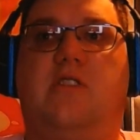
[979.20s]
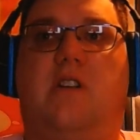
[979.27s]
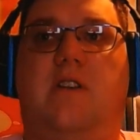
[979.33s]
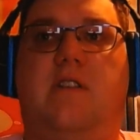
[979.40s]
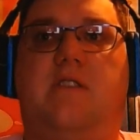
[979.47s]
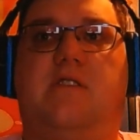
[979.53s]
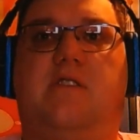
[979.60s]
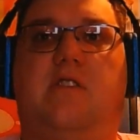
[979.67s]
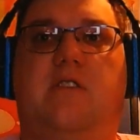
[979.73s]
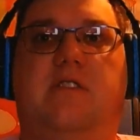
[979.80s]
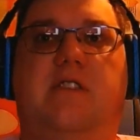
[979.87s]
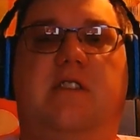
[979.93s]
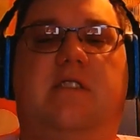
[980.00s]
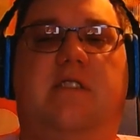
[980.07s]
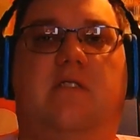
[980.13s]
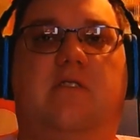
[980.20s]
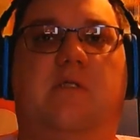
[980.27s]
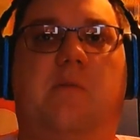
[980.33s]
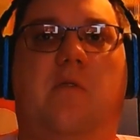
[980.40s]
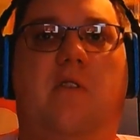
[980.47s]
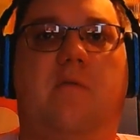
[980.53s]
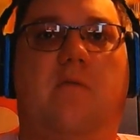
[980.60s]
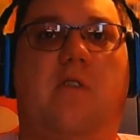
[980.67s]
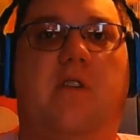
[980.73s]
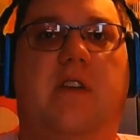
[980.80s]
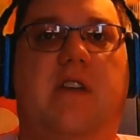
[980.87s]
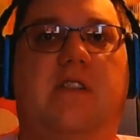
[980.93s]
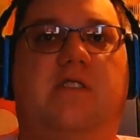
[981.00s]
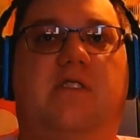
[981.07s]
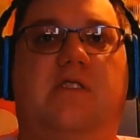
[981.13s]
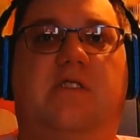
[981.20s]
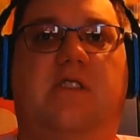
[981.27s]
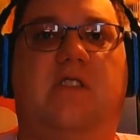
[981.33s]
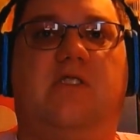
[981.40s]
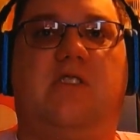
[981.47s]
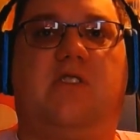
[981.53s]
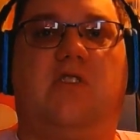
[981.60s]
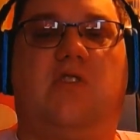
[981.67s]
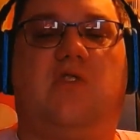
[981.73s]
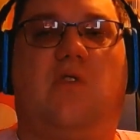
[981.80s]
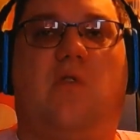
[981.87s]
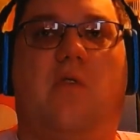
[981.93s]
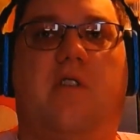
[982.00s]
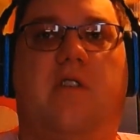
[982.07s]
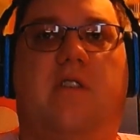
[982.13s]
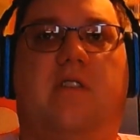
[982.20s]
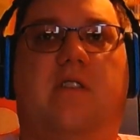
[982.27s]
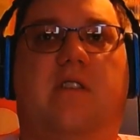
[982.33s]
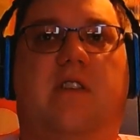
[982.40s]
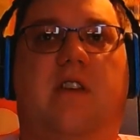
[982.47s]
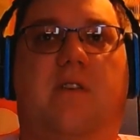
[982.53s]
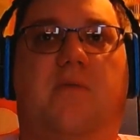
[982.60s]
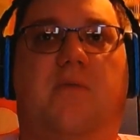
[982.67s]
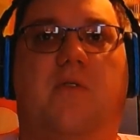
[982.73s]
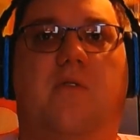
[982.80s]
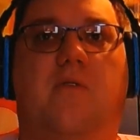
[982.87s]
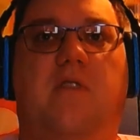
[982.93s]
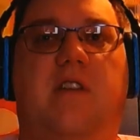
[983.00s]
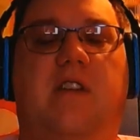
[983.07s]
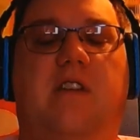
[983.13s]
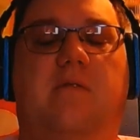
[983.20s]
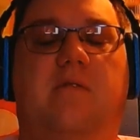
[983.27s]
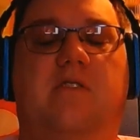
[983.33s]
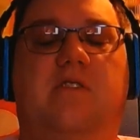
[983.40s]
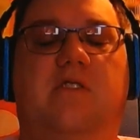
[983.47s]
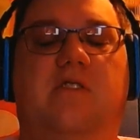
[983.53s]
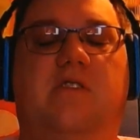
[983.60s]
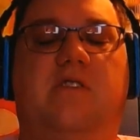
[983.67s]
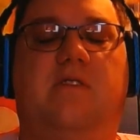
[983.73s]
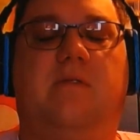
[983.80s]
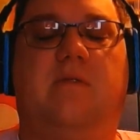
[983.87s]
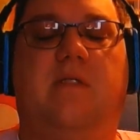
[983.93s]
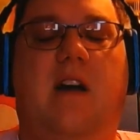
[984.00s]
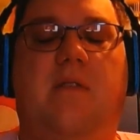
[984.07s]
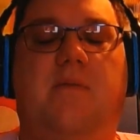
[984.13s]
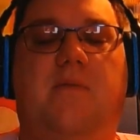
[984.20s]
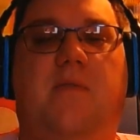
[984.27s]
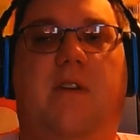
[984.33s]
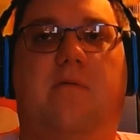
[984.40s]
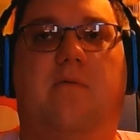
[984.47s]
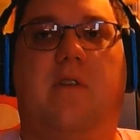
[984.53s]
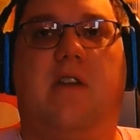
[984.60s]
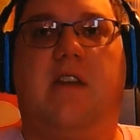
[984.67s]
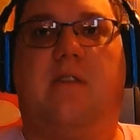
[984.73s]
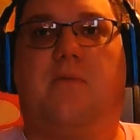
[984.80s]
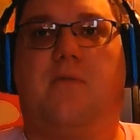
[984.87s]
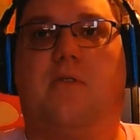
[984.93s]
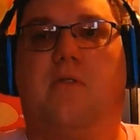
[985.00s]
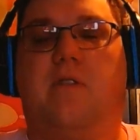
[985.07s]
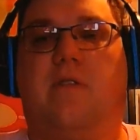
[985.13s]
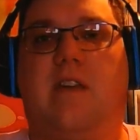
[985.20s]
unnecessary detail to the point where it's just a chore to get through, and it was just not fun reading through it.